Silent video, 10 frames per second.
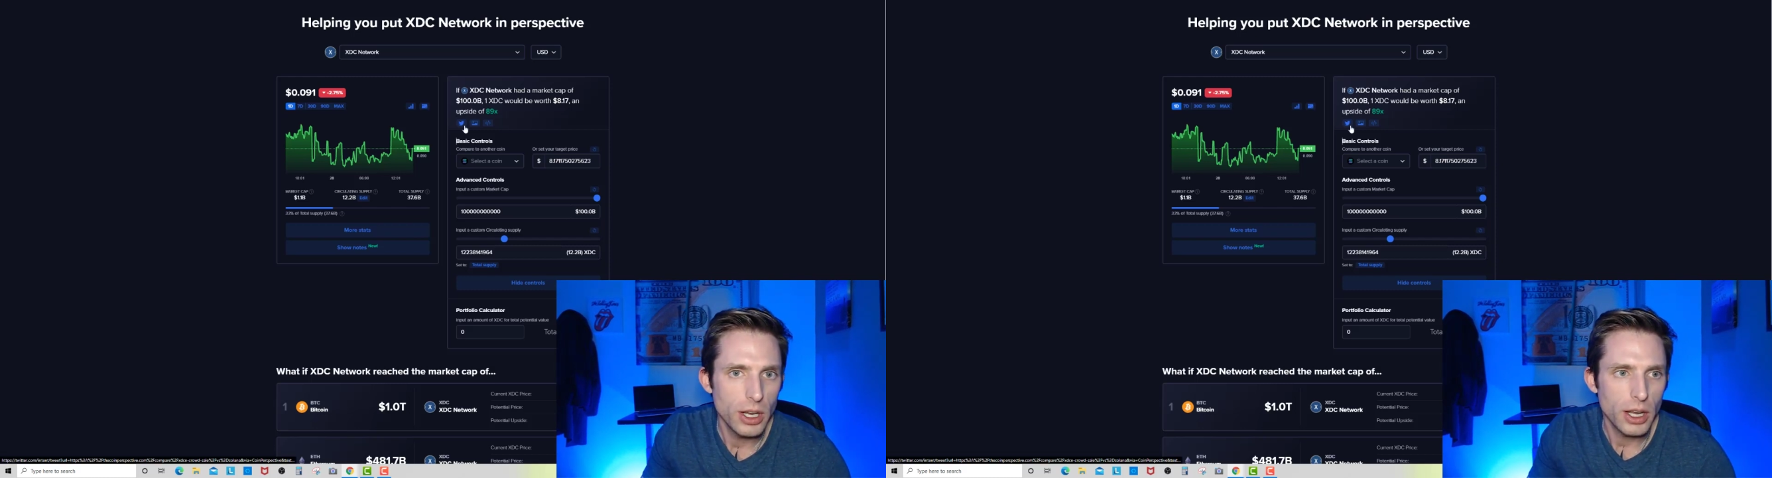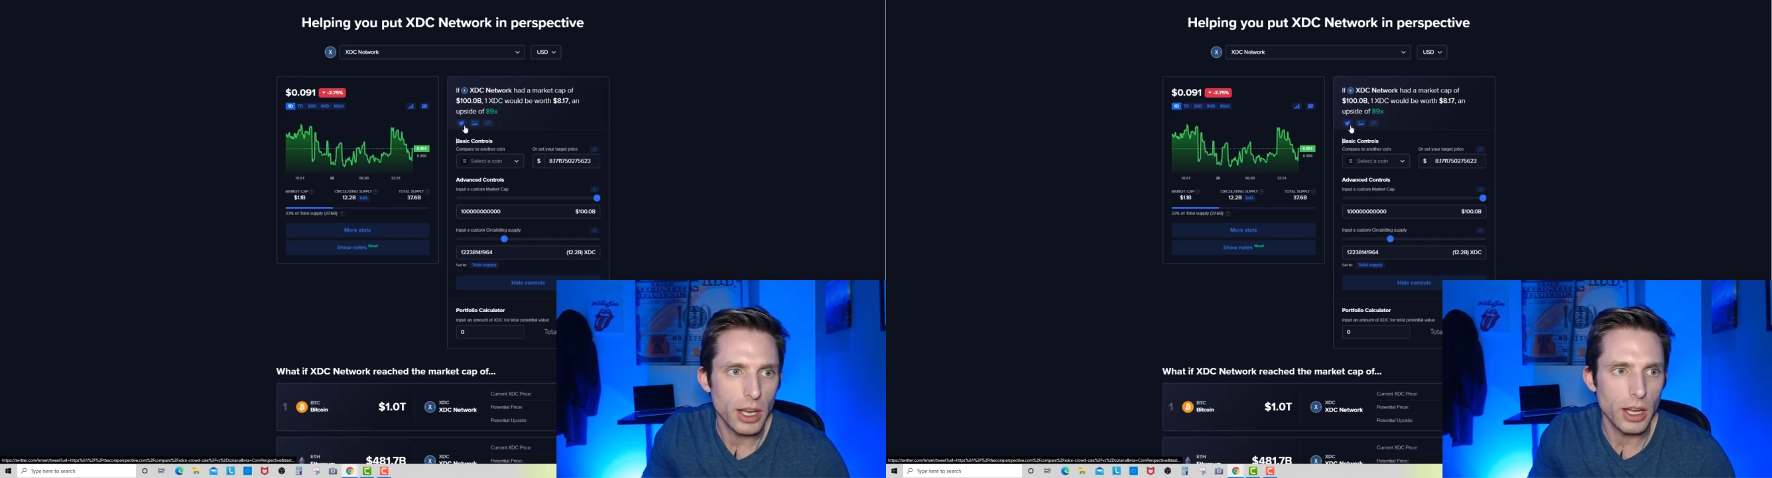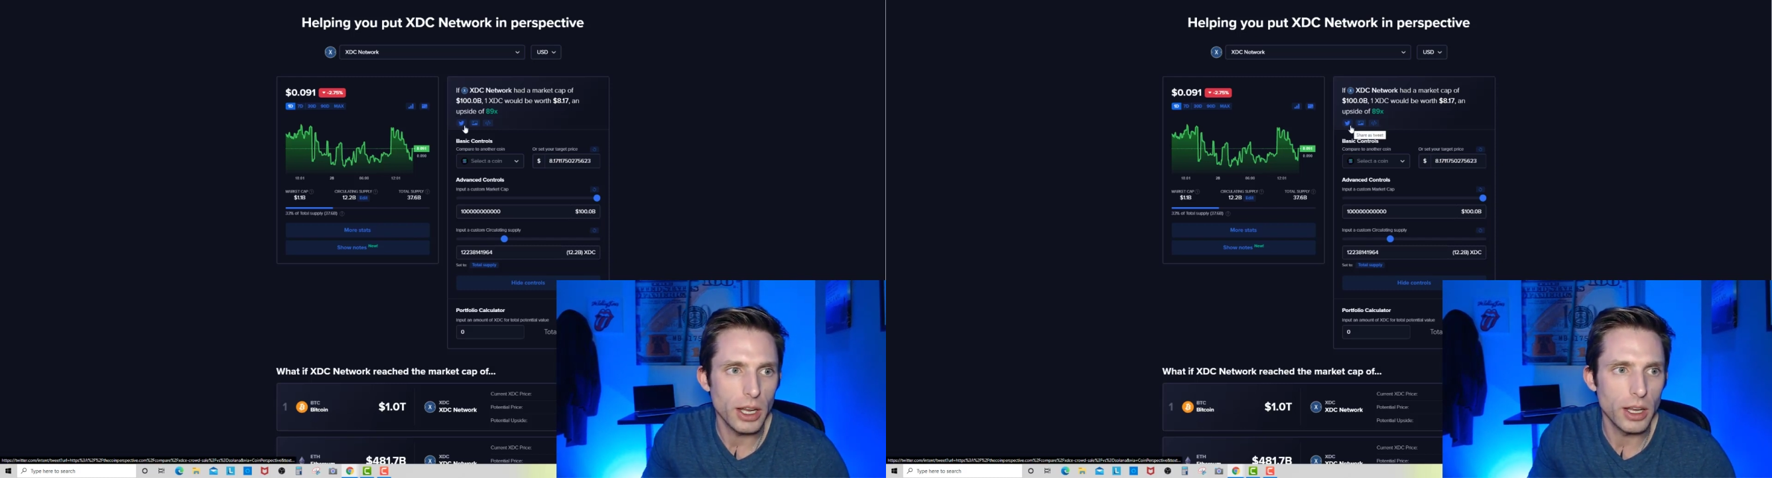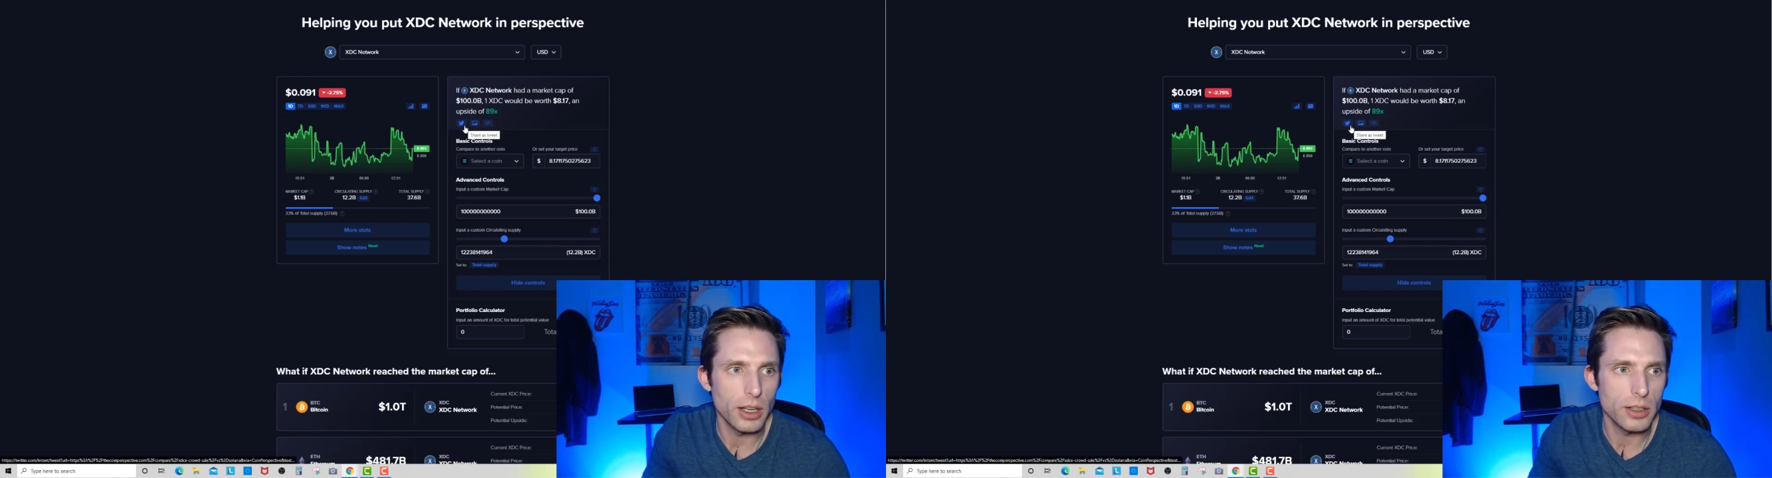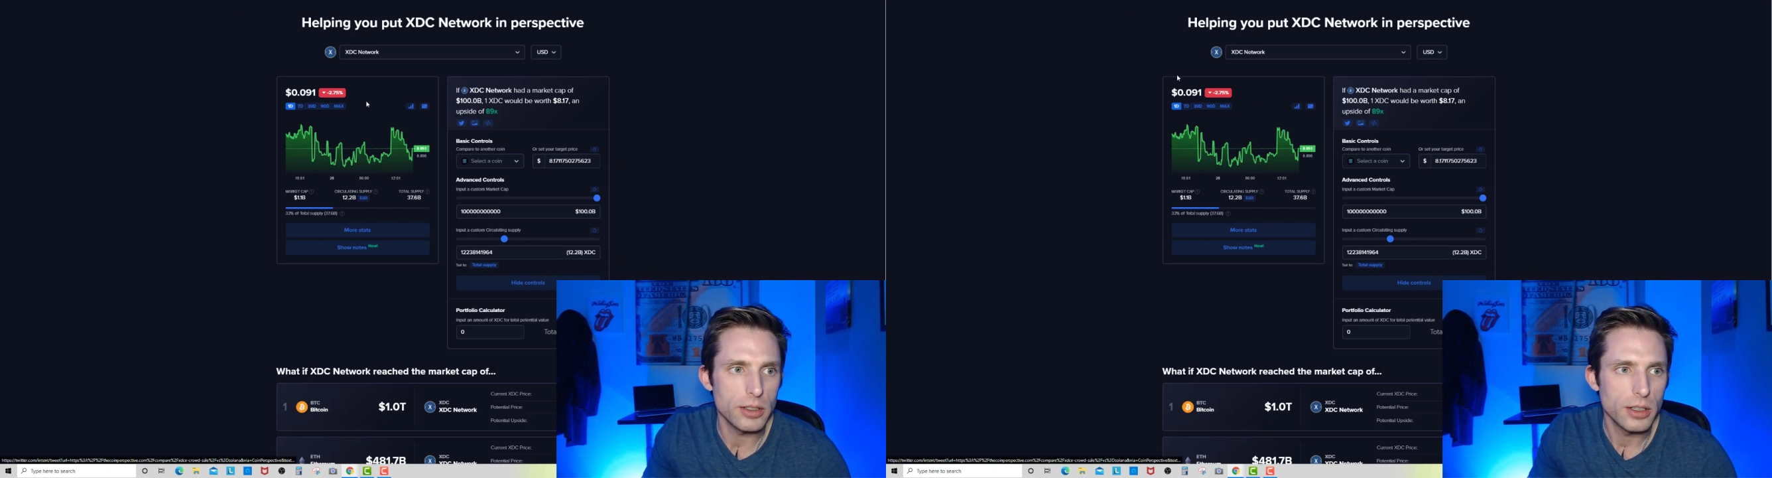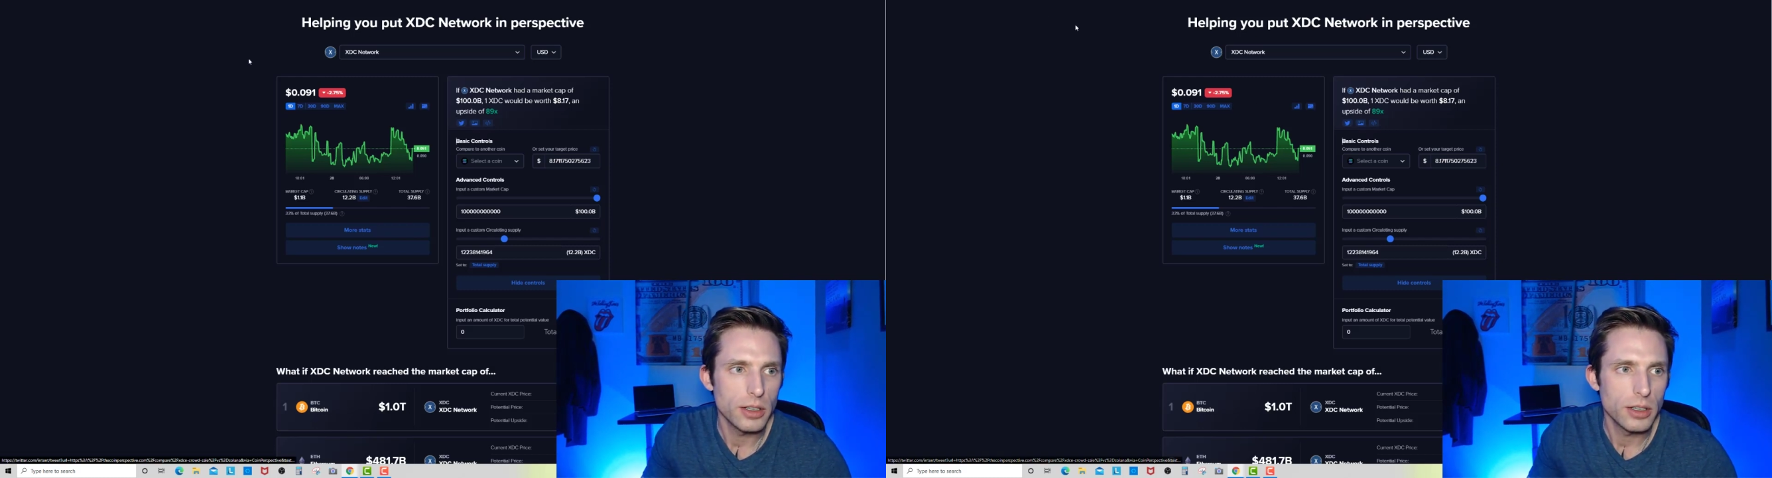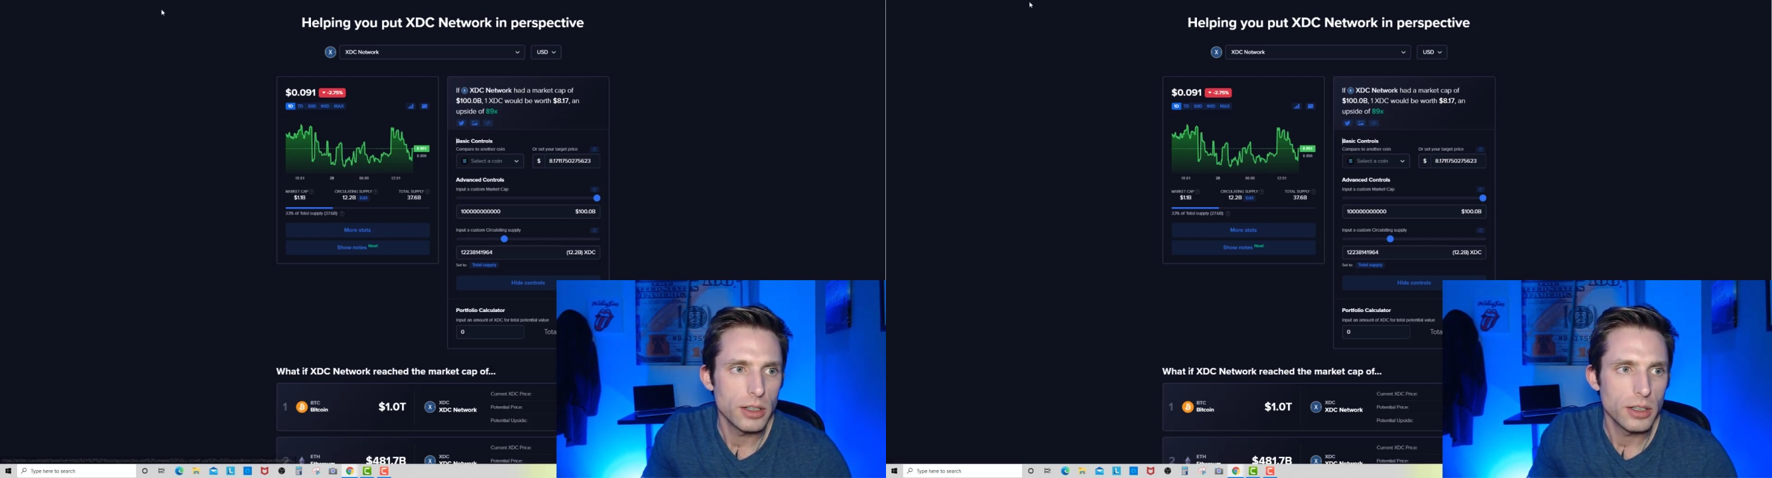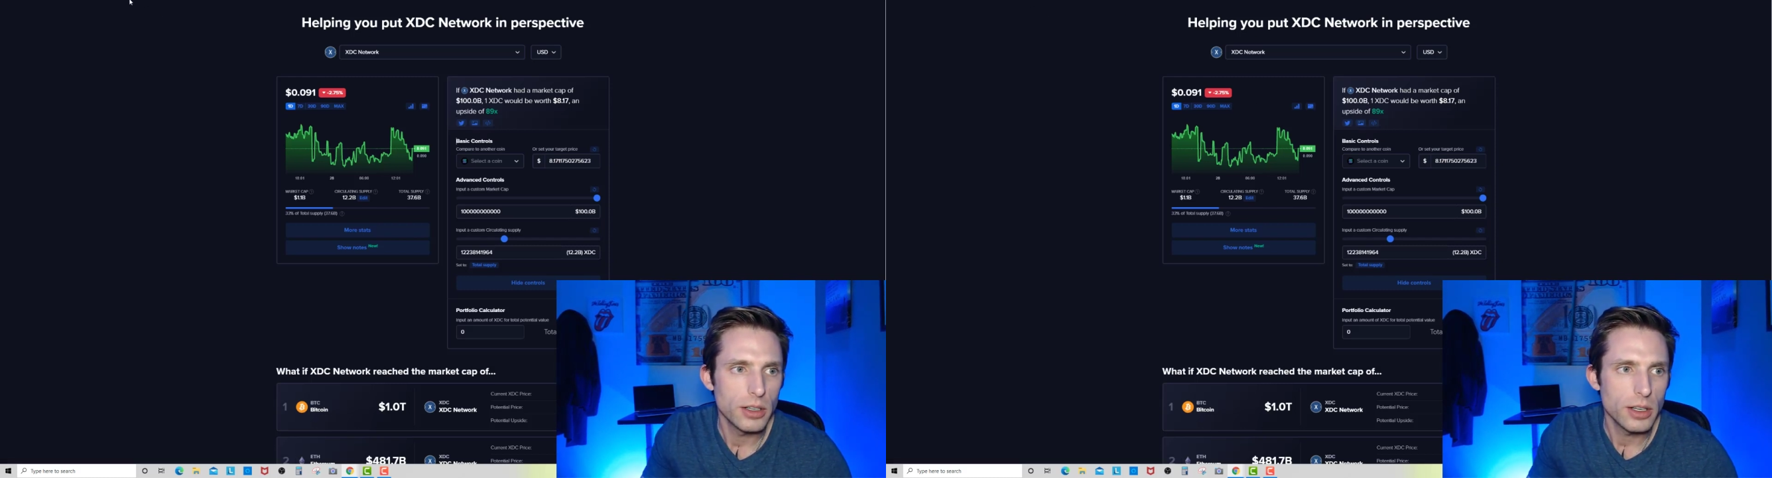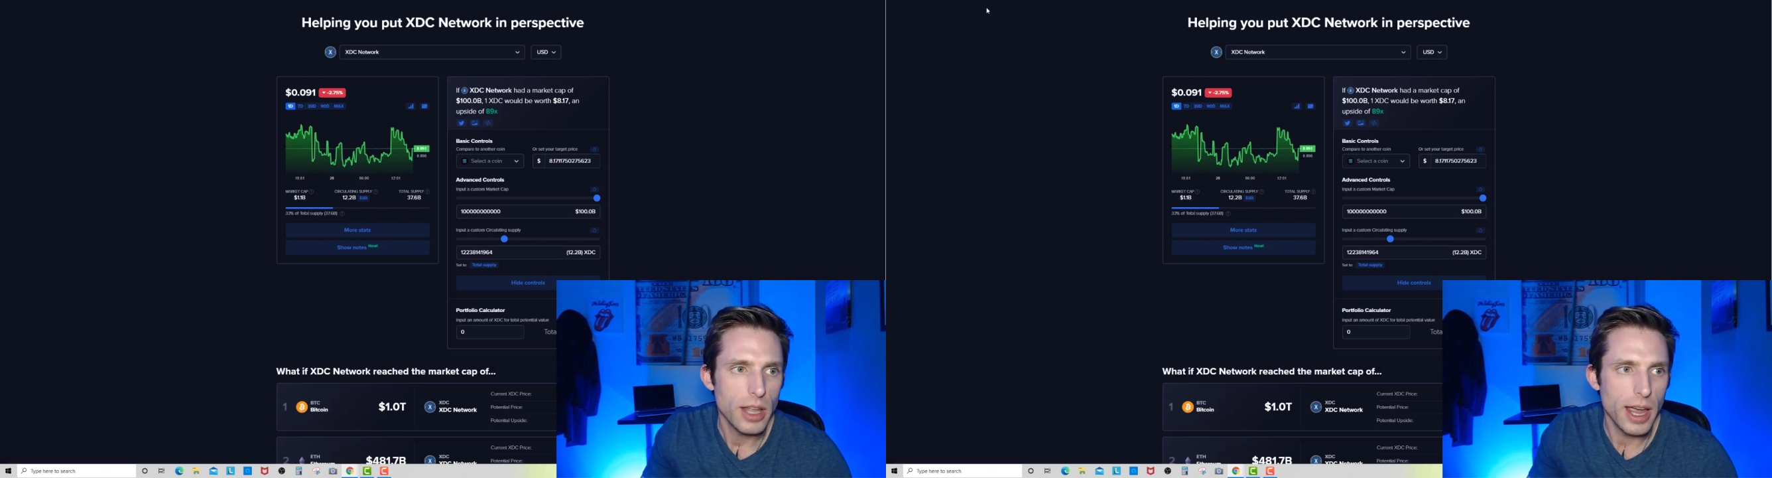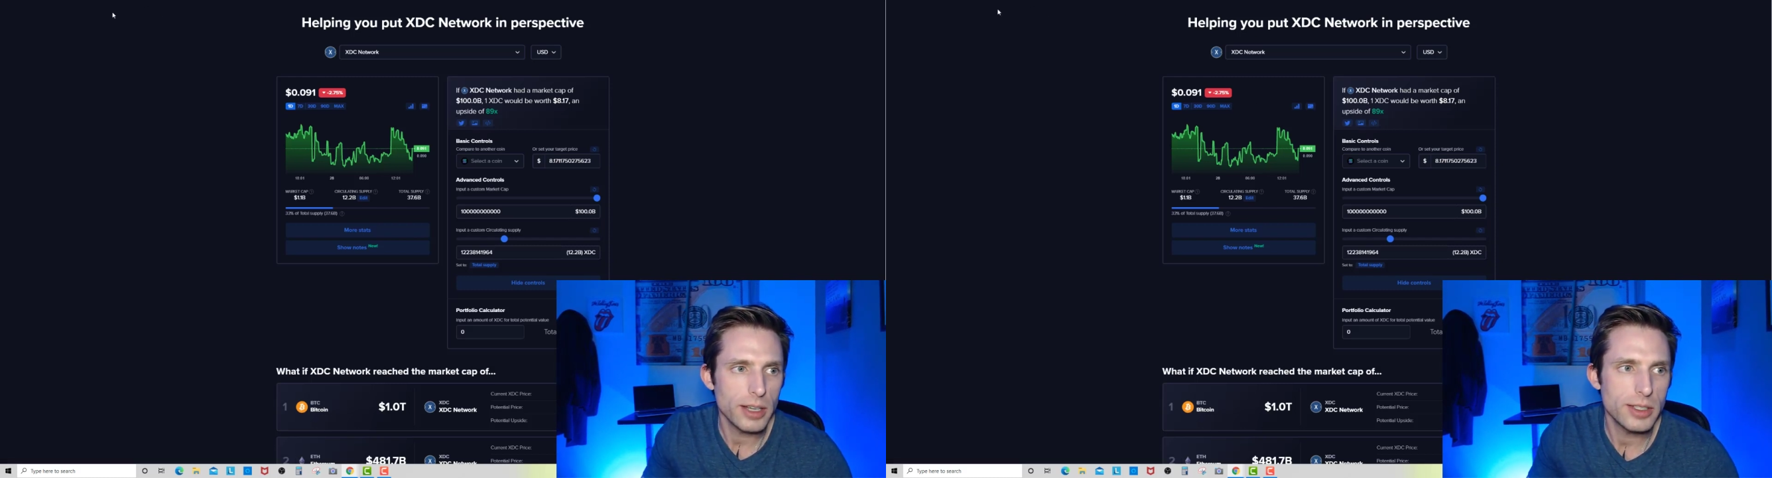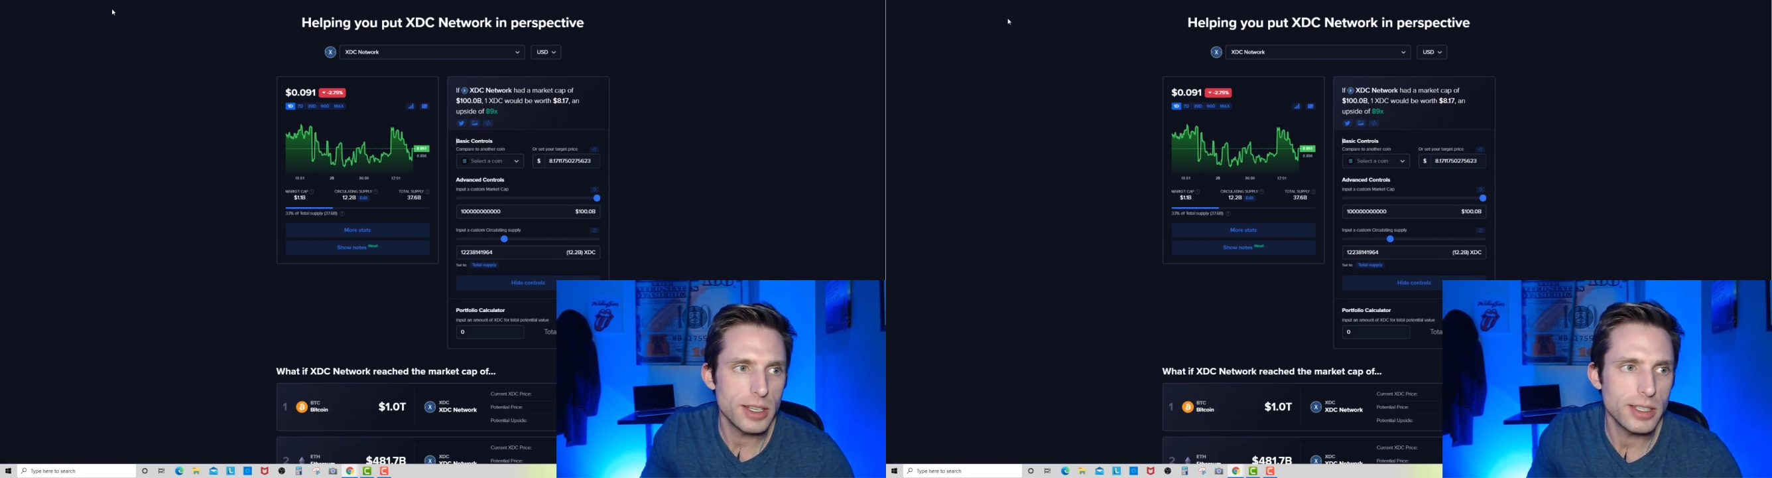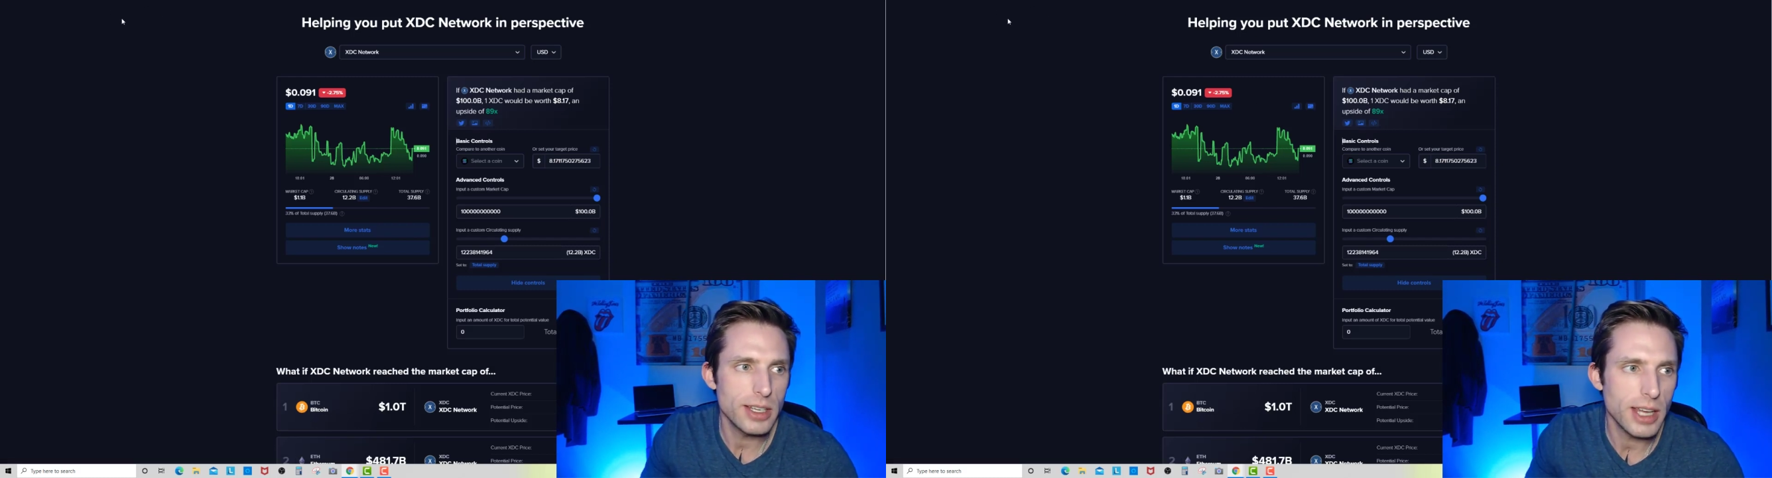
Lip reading: and XDC